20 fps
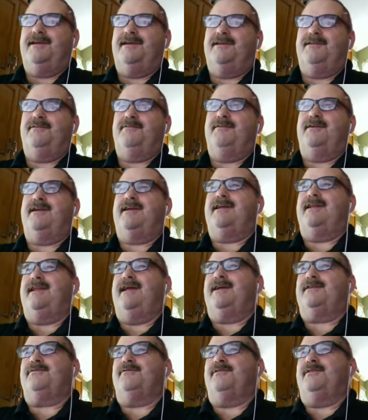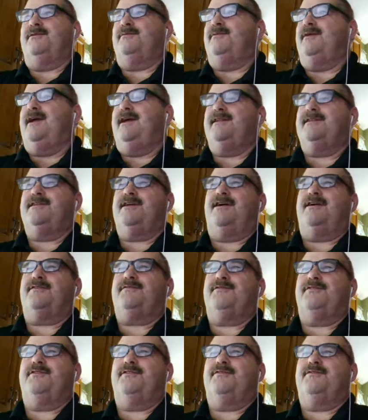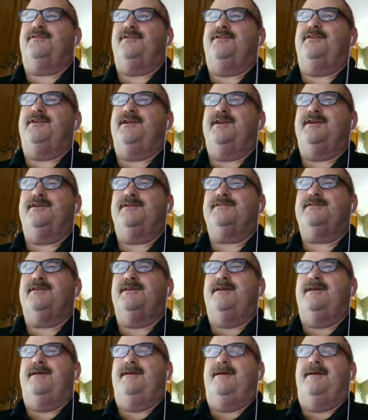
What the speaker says: good to reconnect with him. We hadn't talked for a few years.